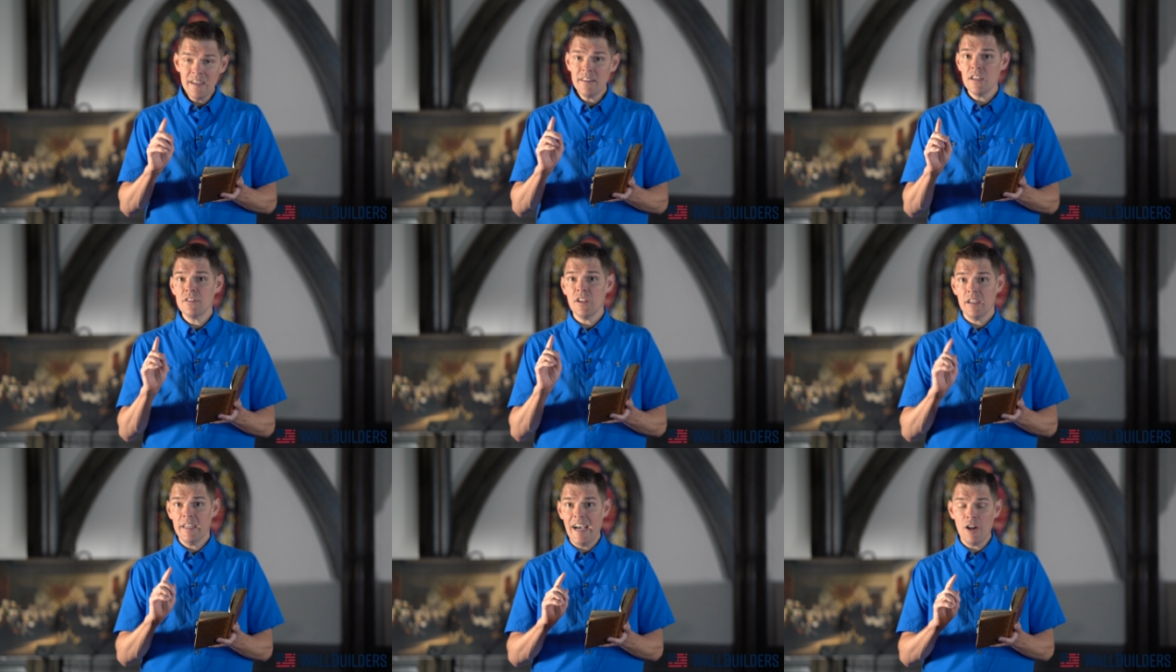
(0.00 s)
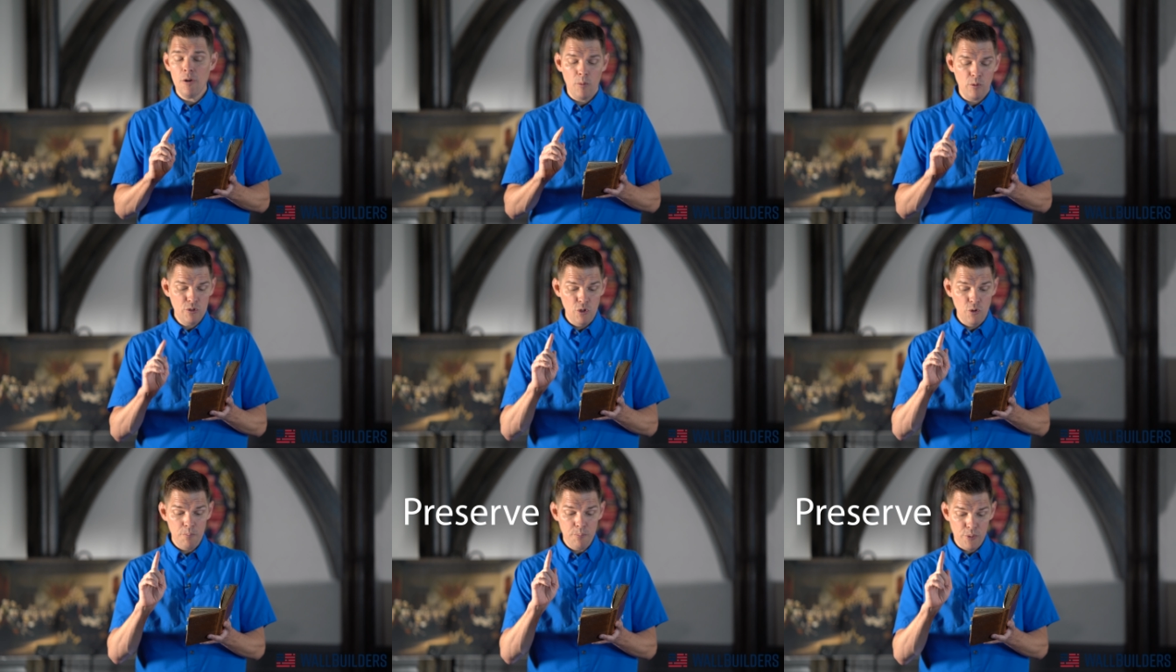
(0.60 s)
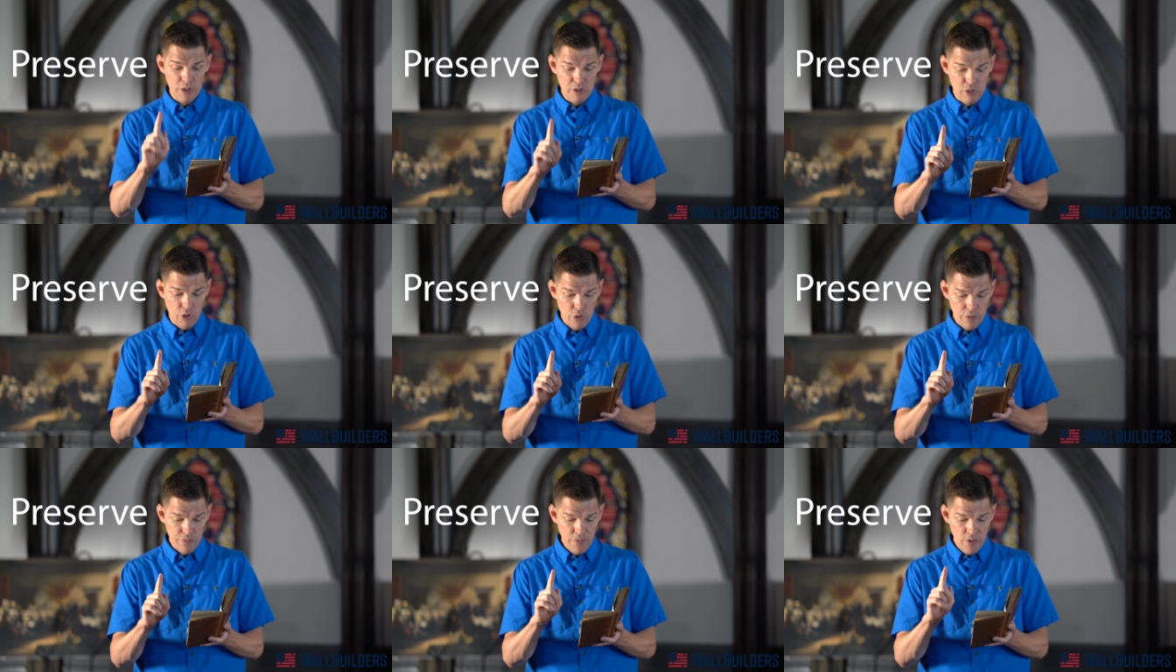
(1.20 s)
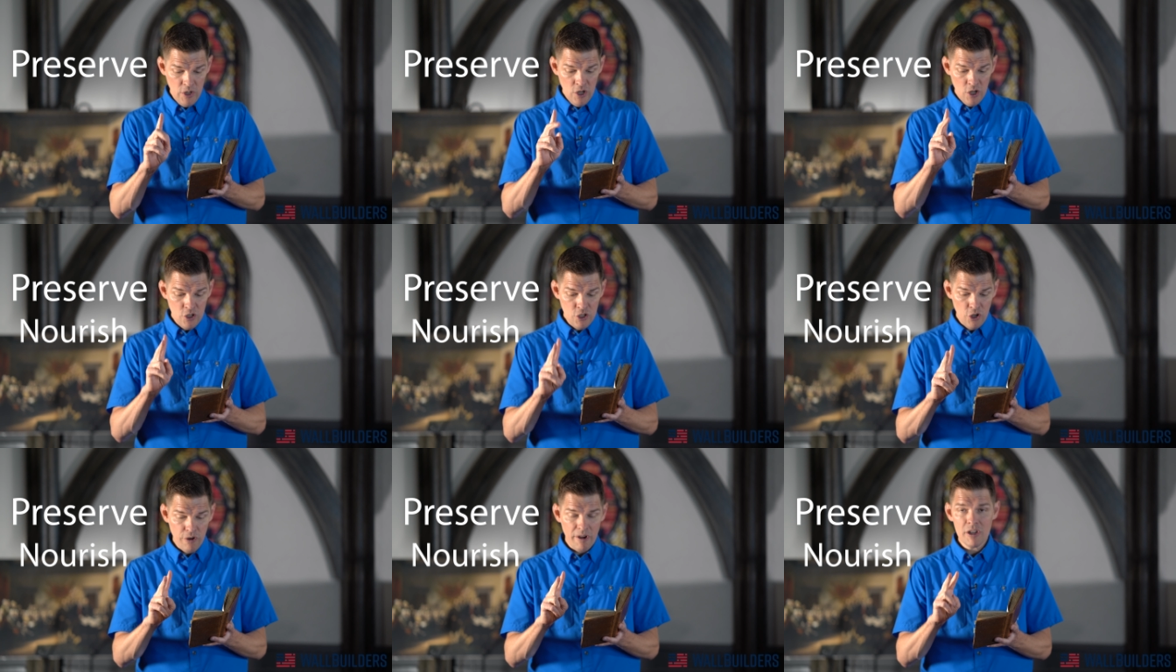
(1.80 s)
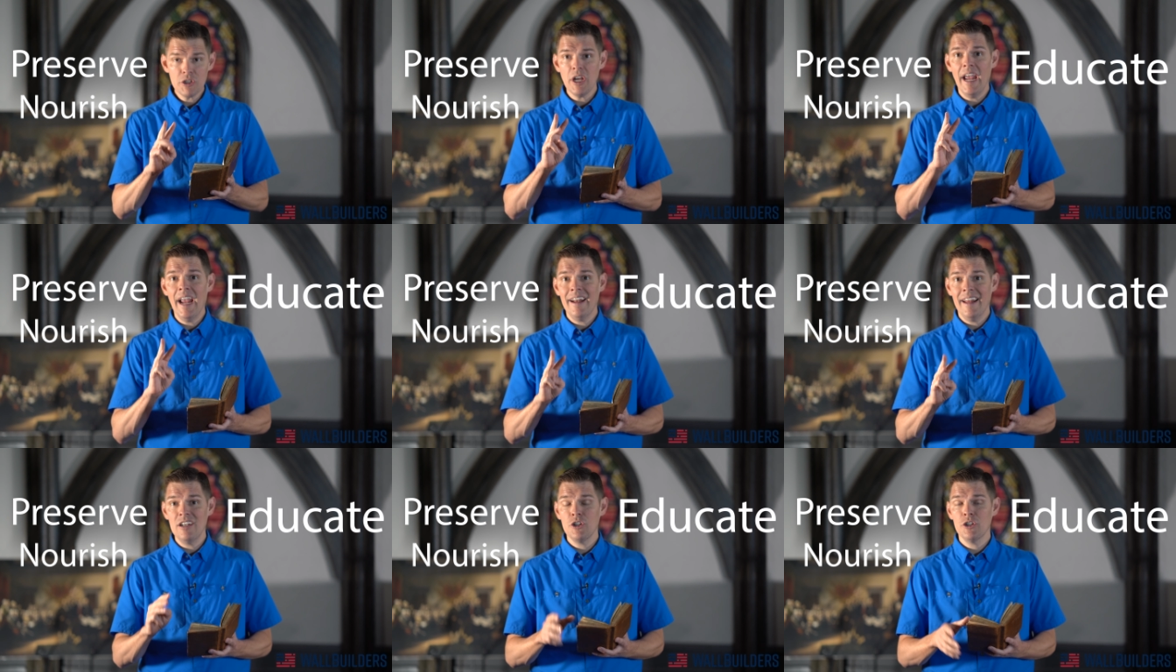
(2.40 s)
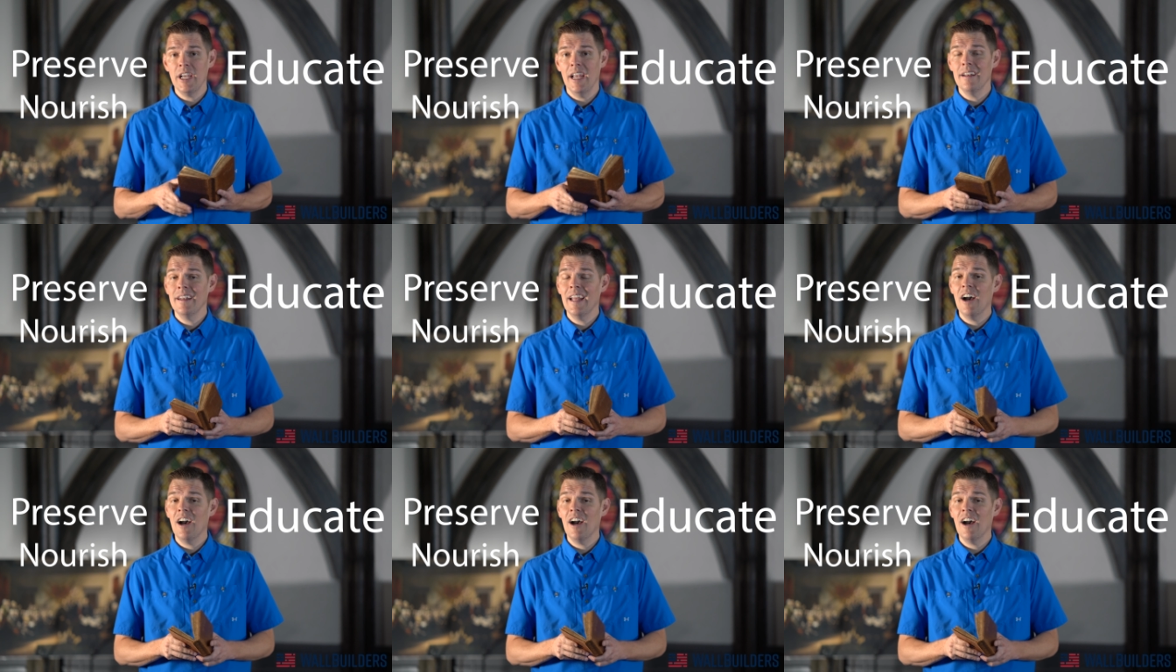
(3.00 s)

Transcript: He says accountable to preserve, nourish, and educate.